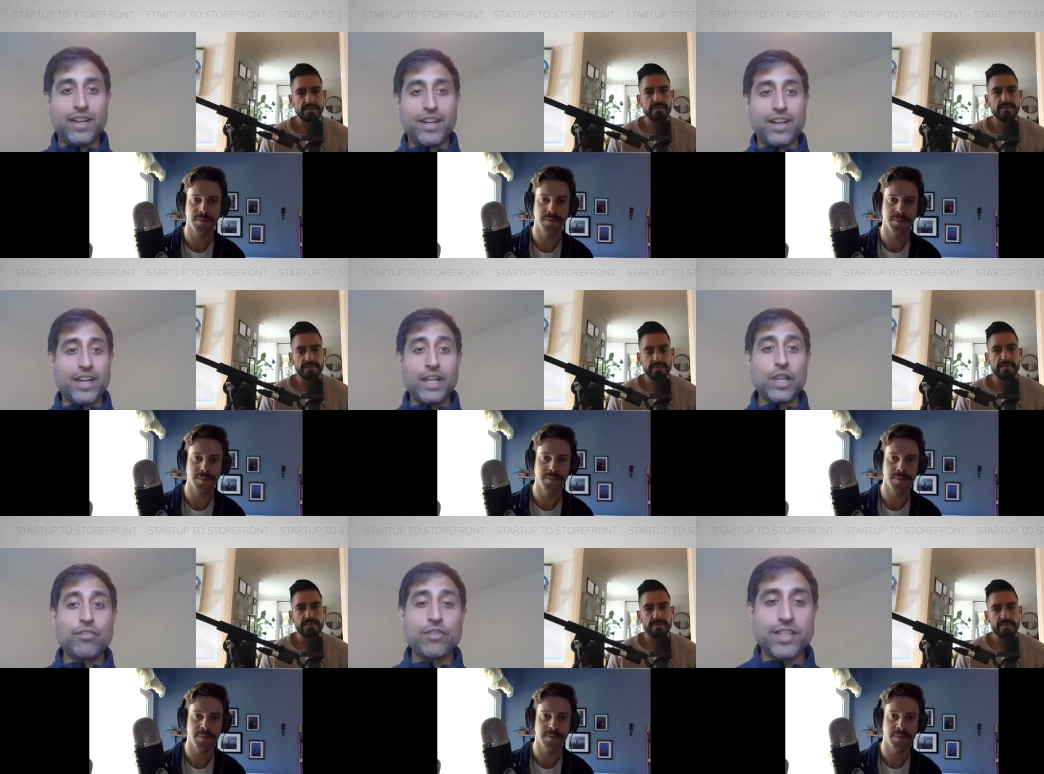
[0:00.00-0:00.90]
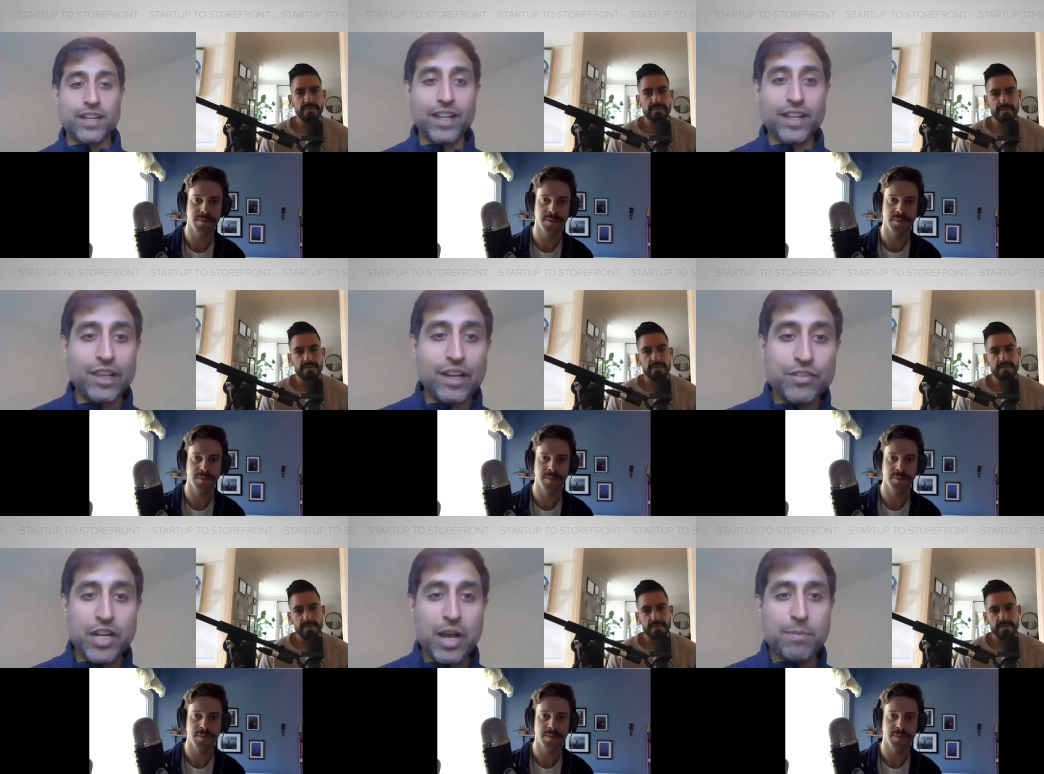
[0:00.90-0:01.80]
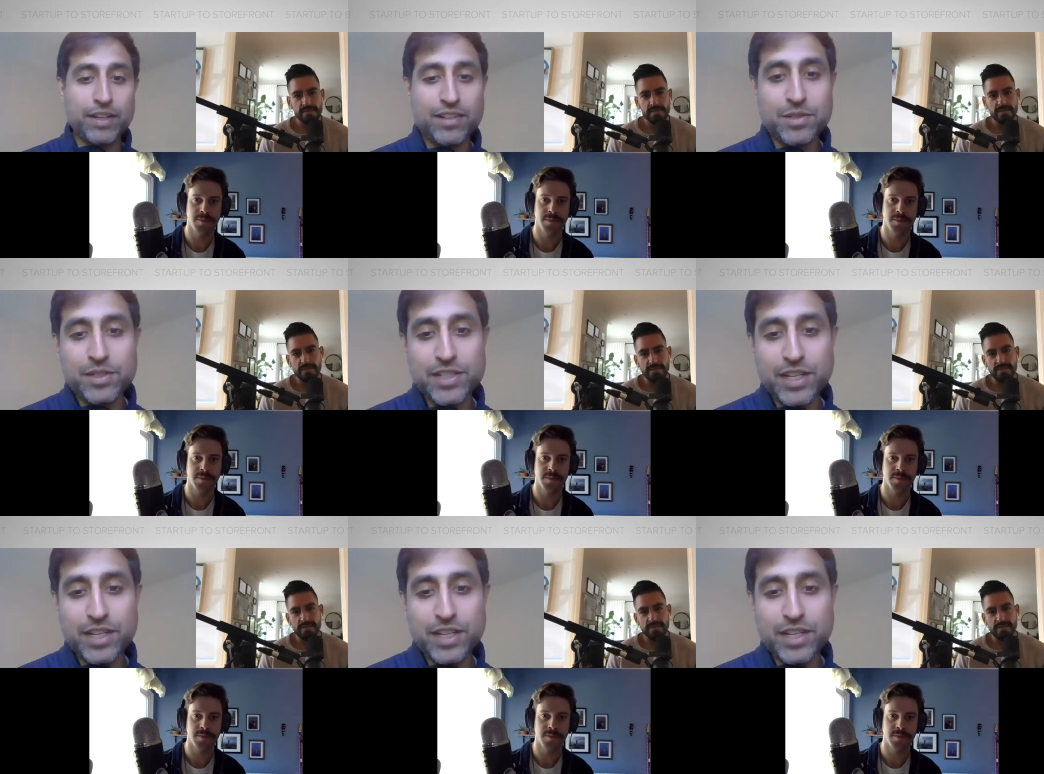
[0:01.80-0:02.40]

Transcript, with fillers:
Speaker 1: uh, and I love retail. I love shopping in stores.